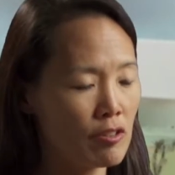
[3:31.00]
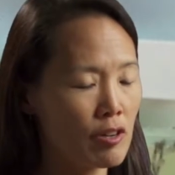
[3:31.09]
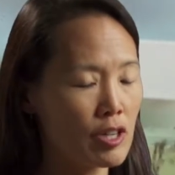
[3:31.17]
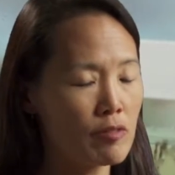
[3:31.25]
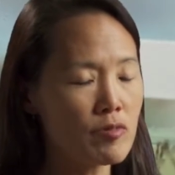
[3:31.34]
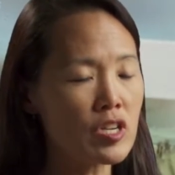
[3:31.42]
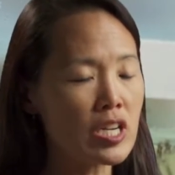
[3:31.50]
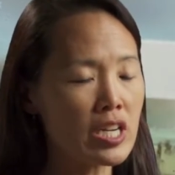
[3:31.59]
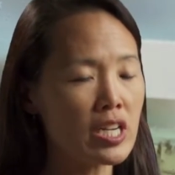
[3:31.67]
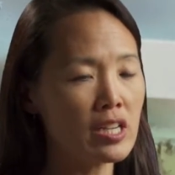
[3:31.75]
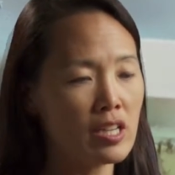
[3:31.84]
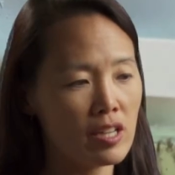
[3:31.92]
our
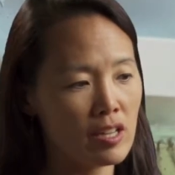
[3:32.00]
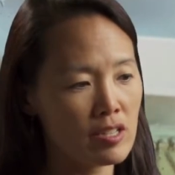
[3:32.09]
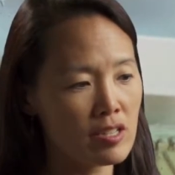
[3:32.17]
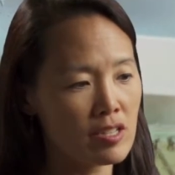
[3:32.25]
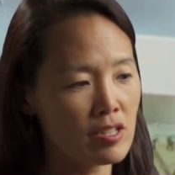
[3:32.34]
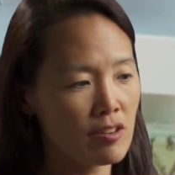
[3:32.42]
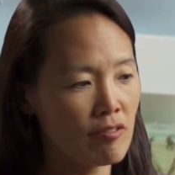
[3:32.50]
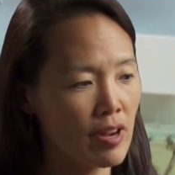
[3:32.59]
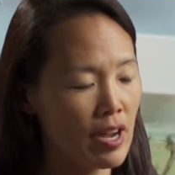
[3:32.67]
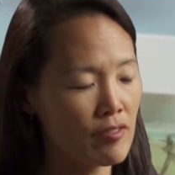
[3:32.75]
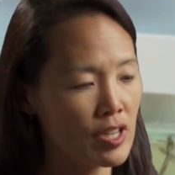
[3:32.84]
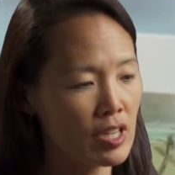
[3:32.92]
community against,
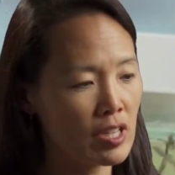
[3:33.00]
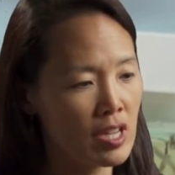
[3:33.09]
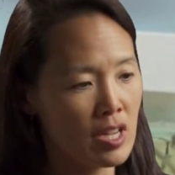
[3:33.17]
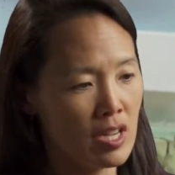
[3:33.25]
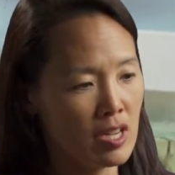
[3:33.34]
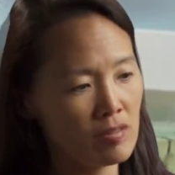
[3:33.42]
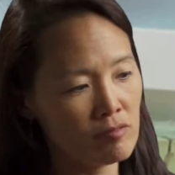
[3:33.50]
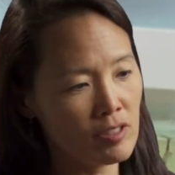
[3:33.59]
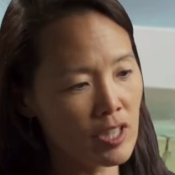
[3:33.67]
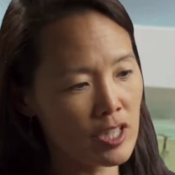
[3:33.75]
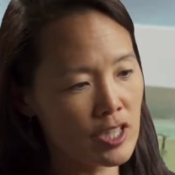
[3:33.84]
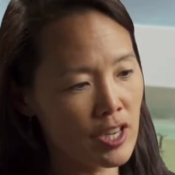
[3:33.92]
having
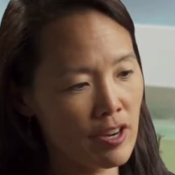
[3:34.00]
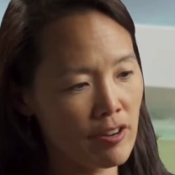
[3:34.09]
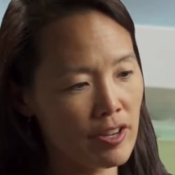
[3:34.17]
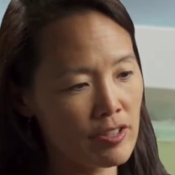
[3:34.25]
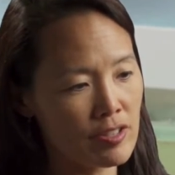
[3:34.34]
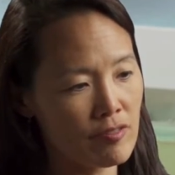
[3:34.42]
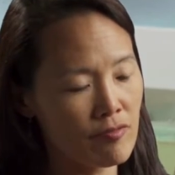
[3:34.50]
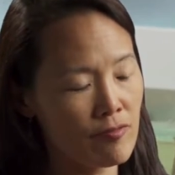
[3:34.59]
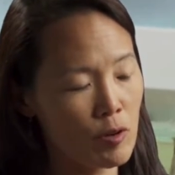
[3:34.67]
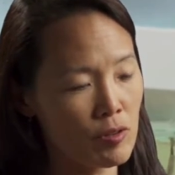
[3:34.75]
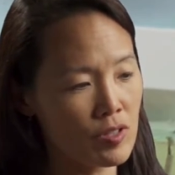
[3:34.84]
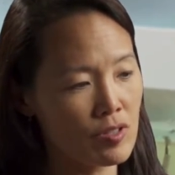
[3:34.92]
large areas of
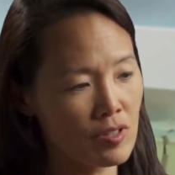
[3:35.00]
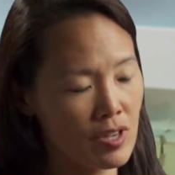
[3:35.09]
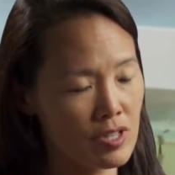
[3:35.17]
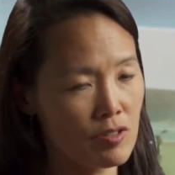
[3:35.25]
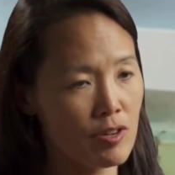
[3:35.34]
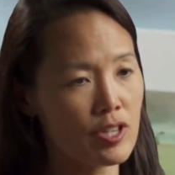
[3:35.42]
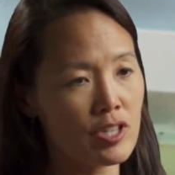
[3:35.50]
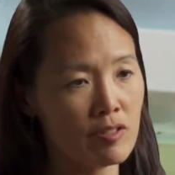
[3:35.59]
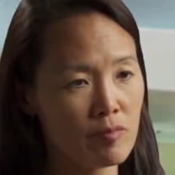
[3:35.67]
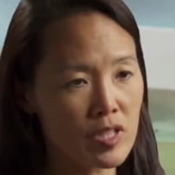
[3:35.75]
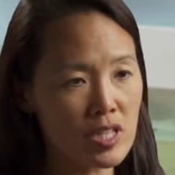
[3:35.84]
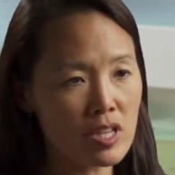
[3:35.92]
focused concentration
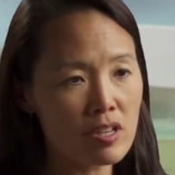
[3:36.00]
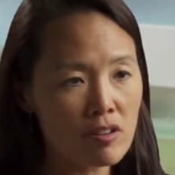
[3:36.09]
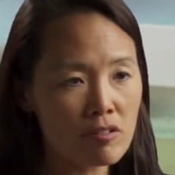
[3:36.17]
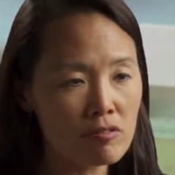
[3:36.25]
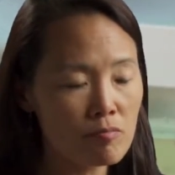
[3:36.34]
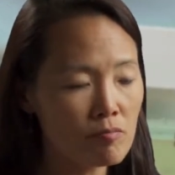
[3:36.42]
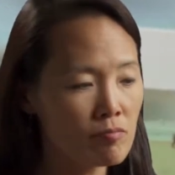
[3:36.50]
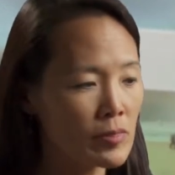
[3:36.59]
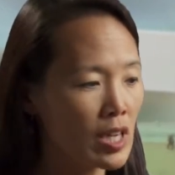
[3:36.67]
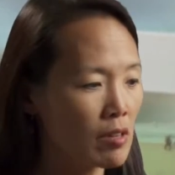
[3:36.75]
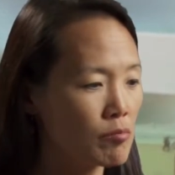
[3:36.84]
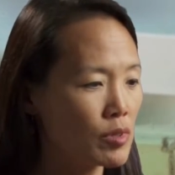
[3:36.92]
of mosquito
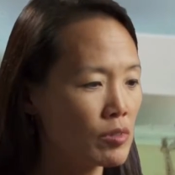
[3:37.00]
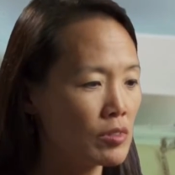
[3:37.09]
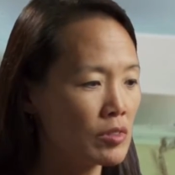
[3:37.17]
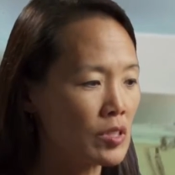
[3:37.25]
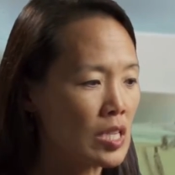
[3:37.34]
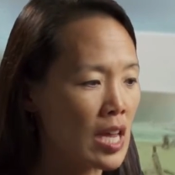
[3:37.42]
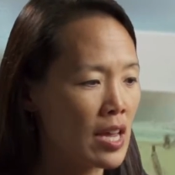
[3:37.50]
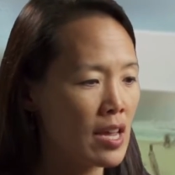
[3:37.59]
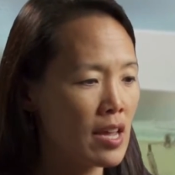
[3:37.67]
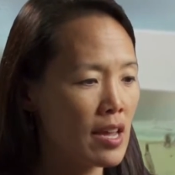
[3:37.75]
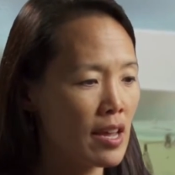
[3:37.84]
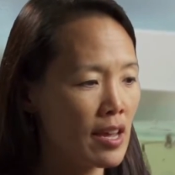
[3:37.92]
pools,
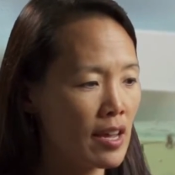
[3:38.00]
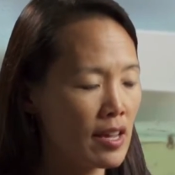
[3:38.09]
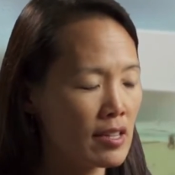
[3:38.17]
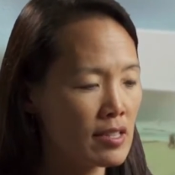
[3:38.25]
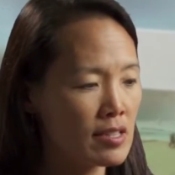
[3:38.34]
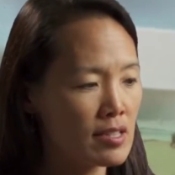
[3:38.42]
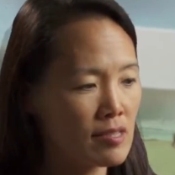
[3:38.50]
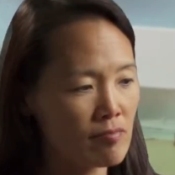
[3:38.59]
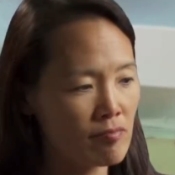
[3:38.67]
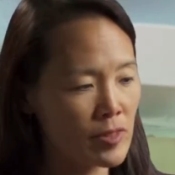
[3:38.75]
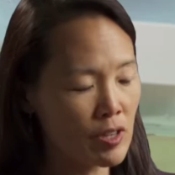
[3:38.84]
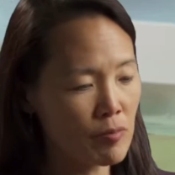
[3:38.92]
and
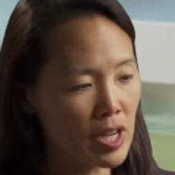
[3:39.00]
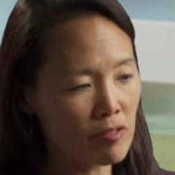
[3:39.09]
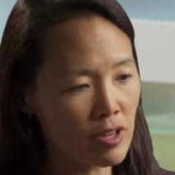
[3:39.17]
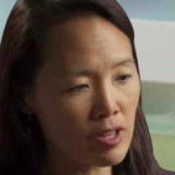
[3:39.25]
make